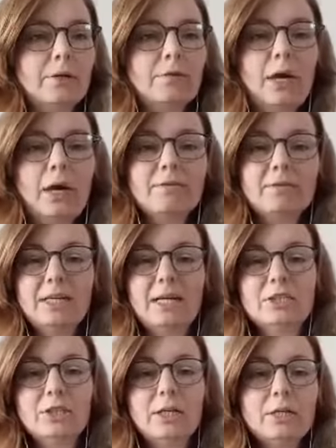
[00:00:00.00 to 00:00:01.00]
if you haven't
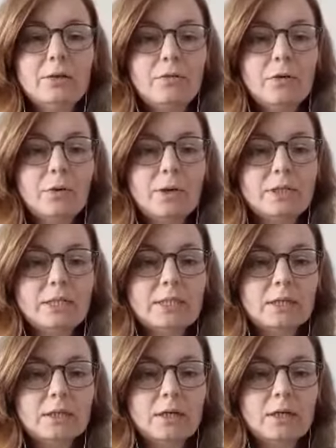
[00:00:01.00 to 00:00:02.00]
catch the interview I did
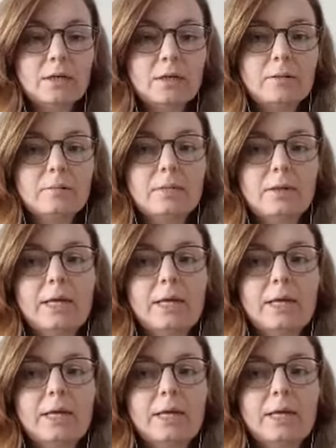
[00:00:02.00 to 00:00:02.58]
um,